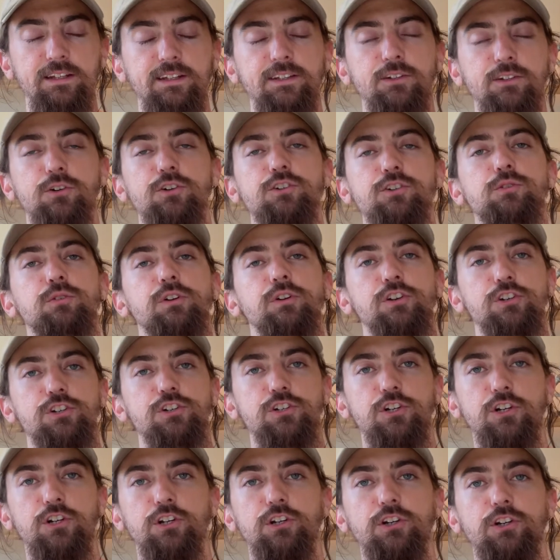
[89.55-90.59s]
in order to
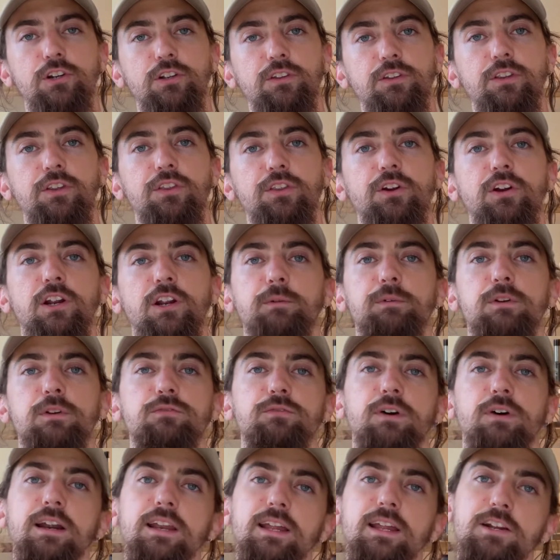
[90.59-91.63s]
ensure that they're going to be
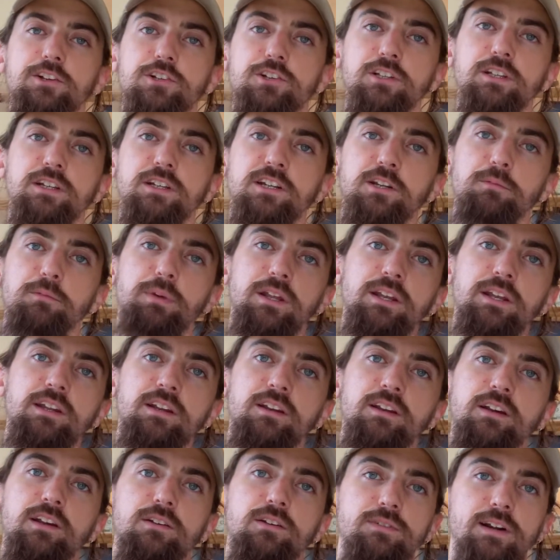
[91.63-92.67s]
financially
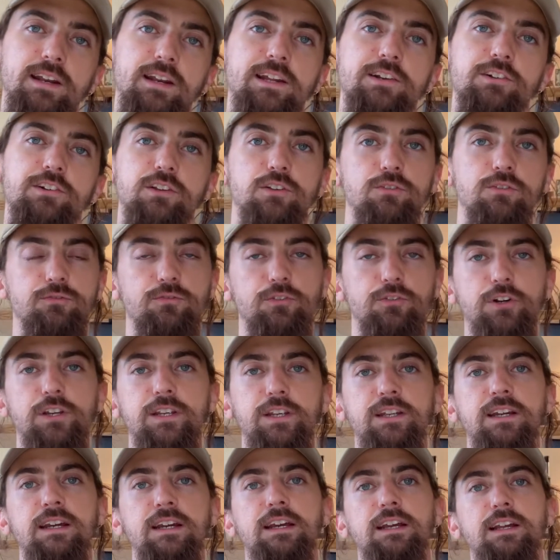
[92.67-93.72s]
independent and financially
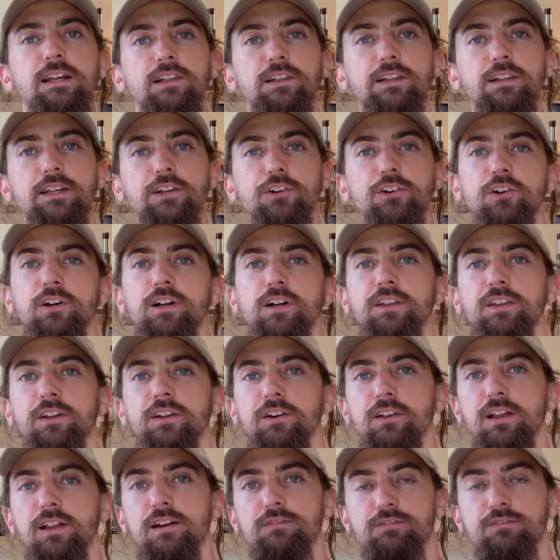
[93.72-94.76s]
free later on in
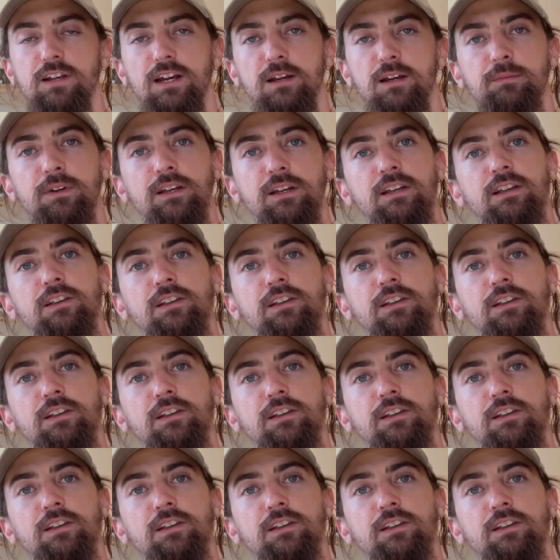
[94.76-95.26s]
their lifetime.